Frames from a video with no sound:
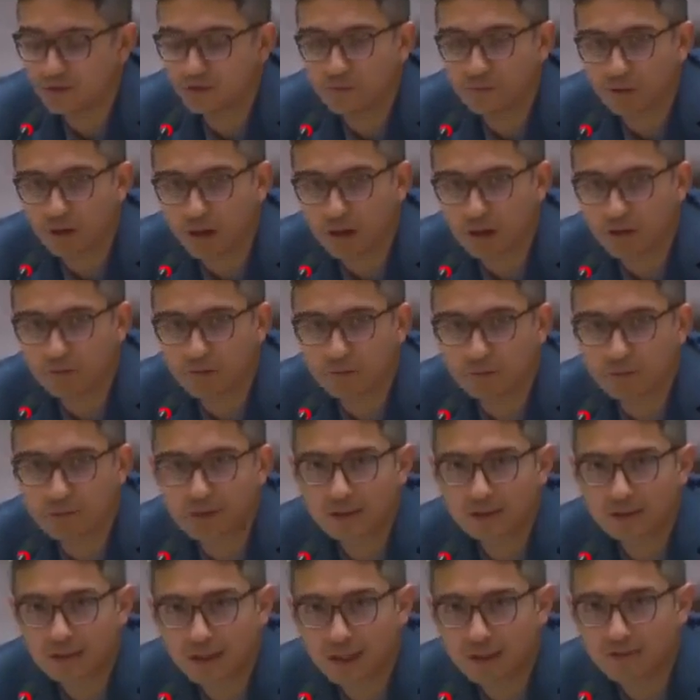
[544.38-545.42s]
of
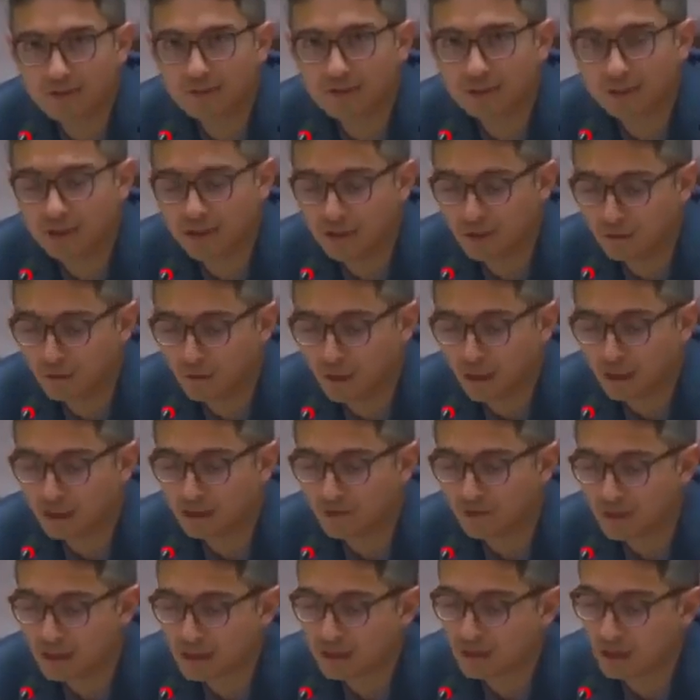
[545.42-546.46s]
problems left in the wake
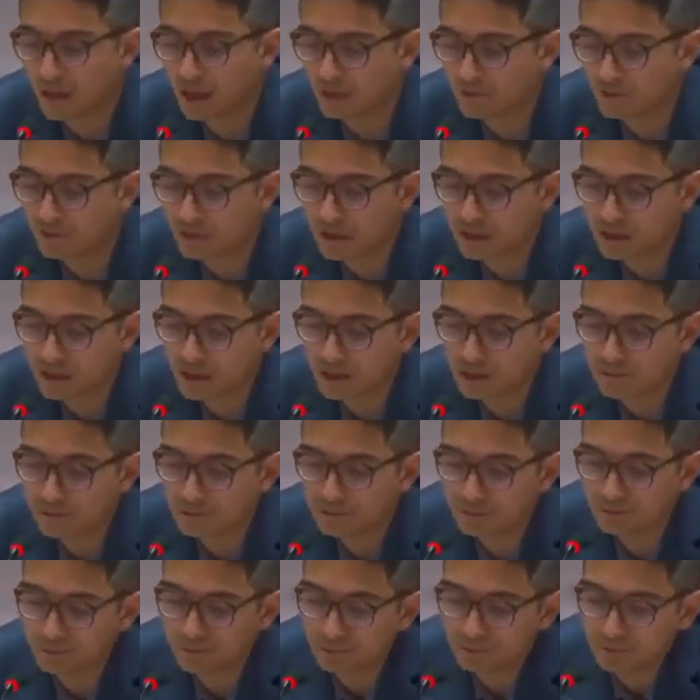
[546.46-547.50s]
of this conflict.
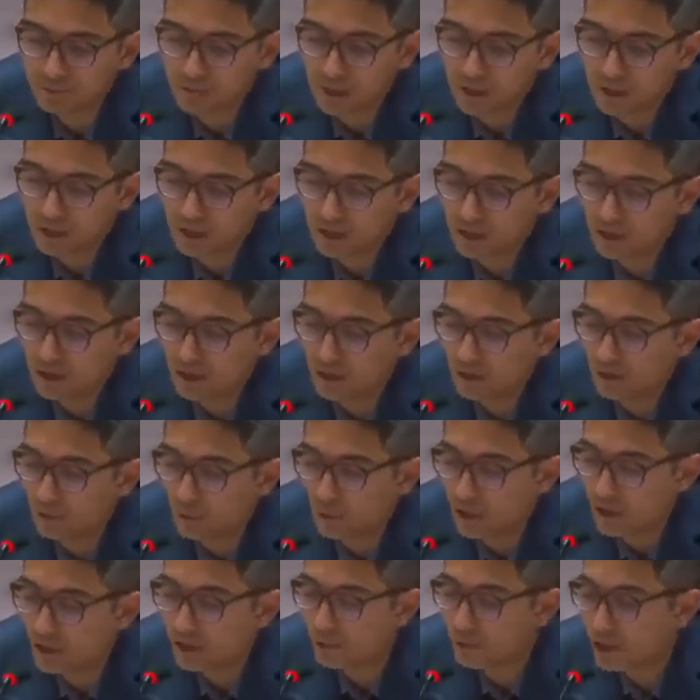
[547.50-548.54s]

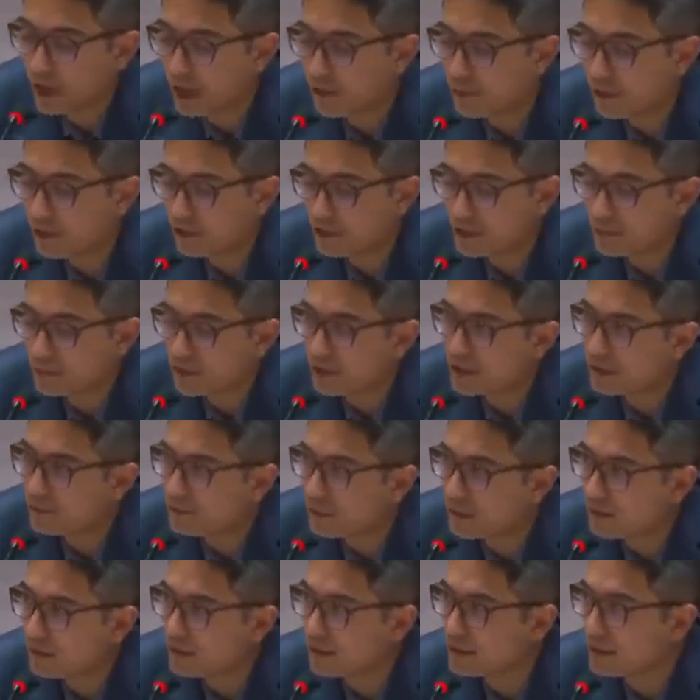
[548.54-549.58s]
One of the primary
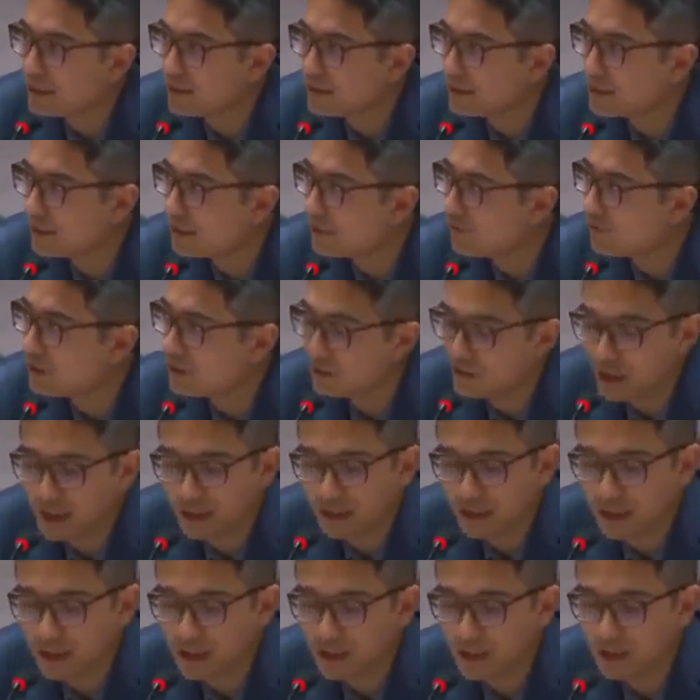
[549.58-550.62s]
responsibilities of the
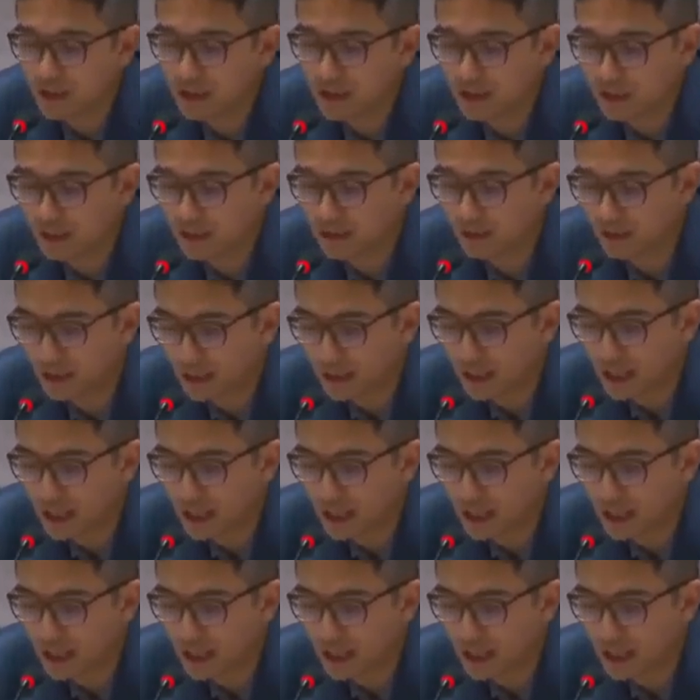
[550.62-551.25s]
United Nations Security